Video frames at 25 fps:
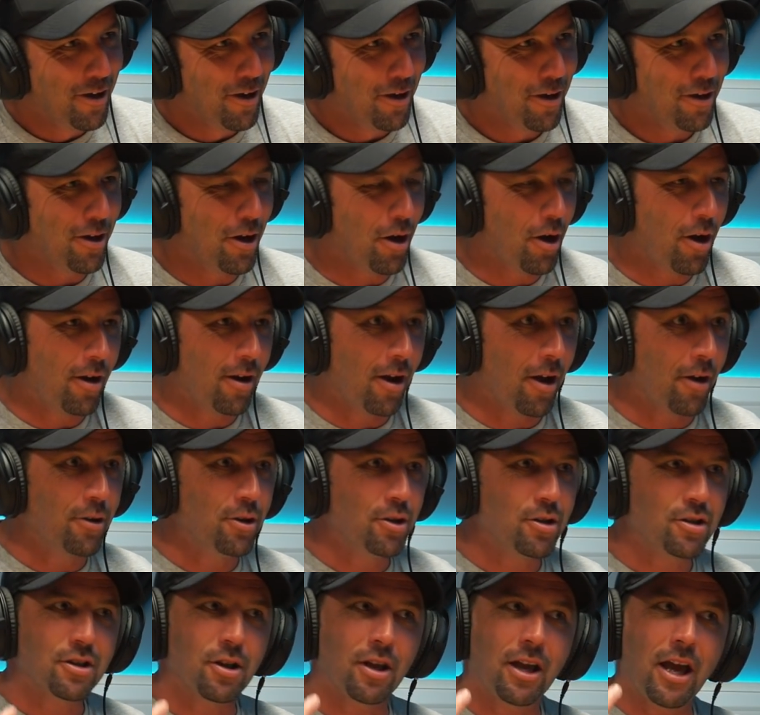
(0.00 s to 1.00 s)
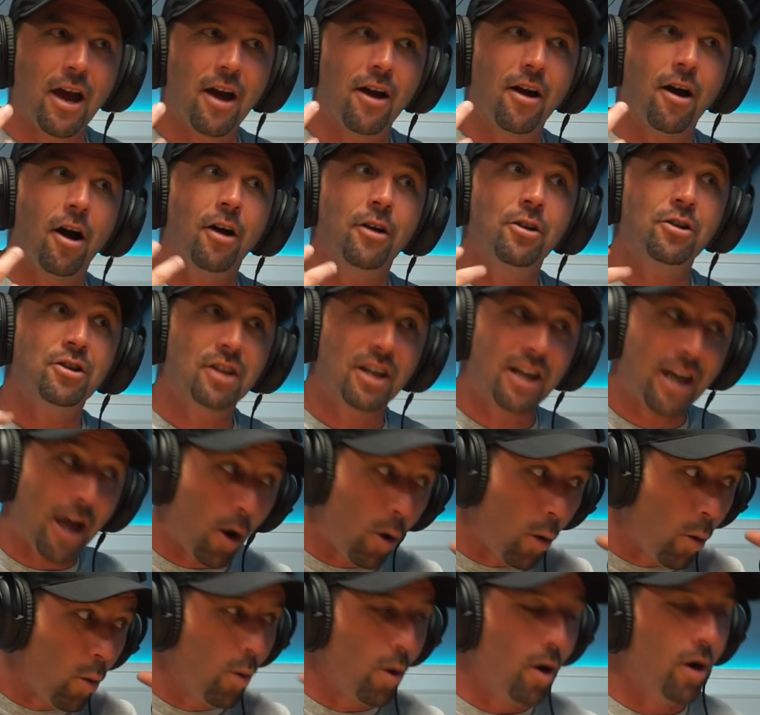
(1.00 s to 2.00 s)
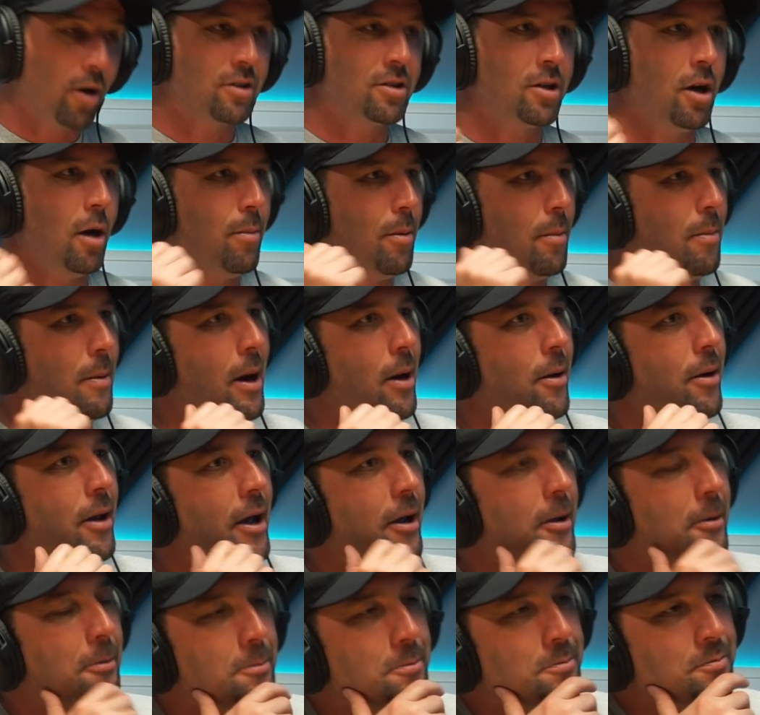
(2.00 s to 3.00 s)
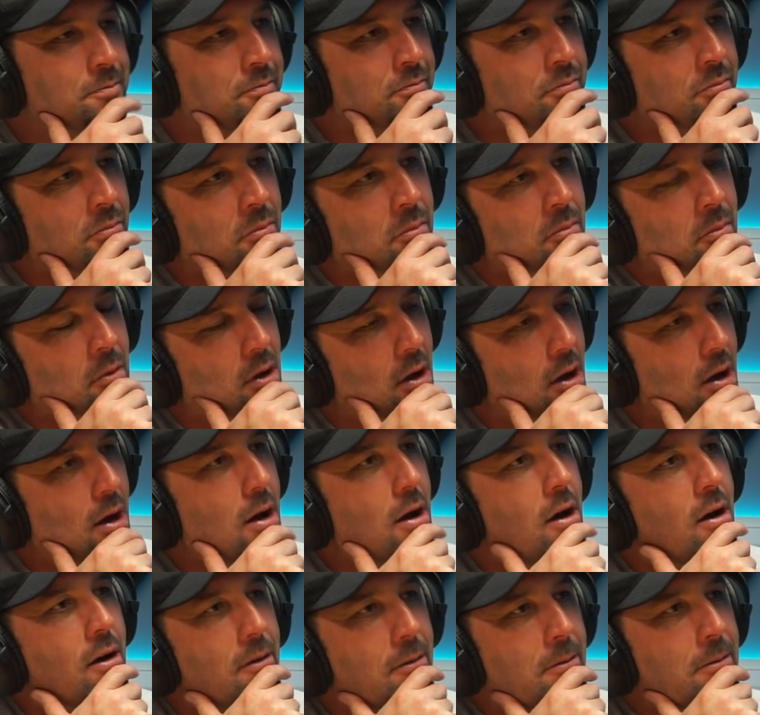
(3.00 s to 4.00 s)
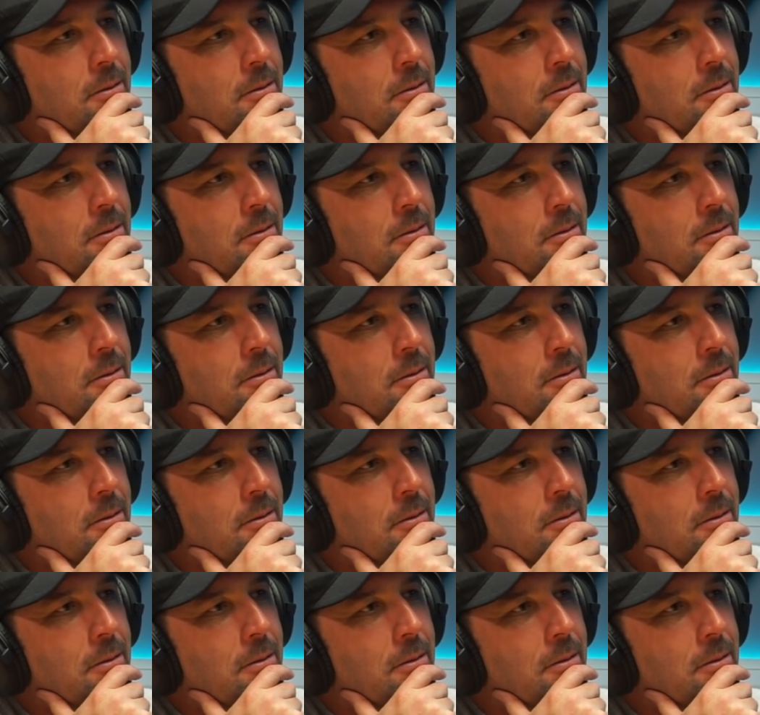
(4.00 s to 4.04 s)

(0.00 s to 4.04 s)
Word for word: You know, and I used to get I used to get oh, all God. worked up about it. Bloody hell. Yeah.